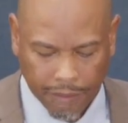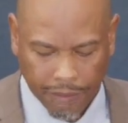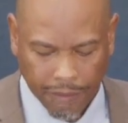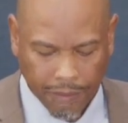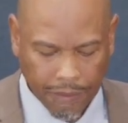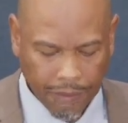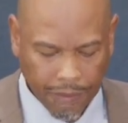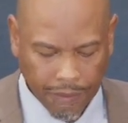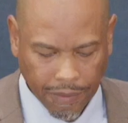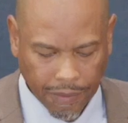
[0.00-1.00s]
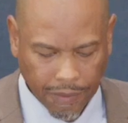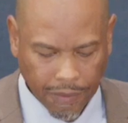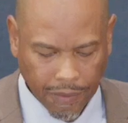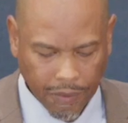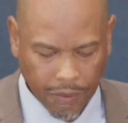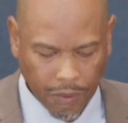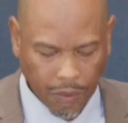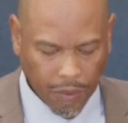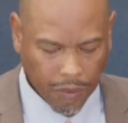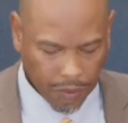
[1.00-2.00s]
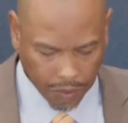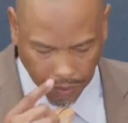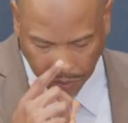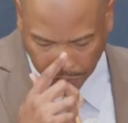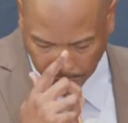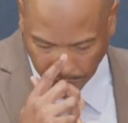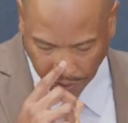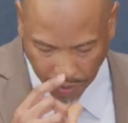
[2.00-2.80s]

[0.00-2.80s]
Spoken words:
(silence)